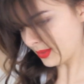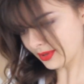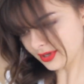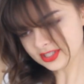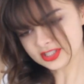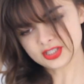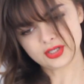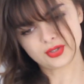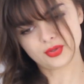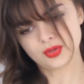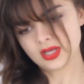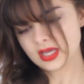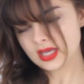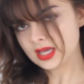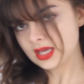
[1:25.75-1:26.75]
what I'm going to
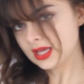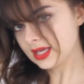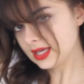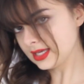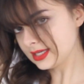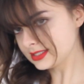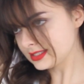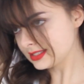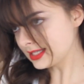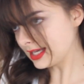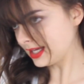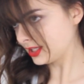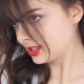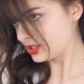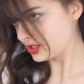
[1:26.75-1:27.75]
do is
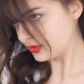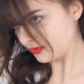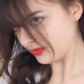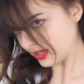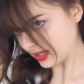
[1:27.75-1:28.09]
take two